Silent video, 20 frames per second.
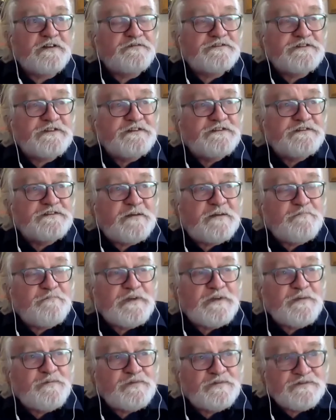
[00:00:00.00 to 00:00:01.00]
I've seen some
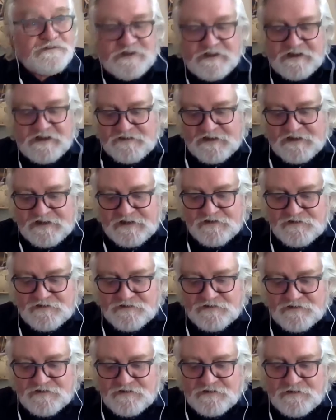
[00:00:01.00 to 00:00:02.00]
people say they can
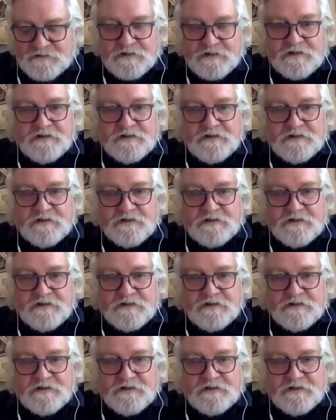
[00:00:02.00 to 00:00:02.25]
do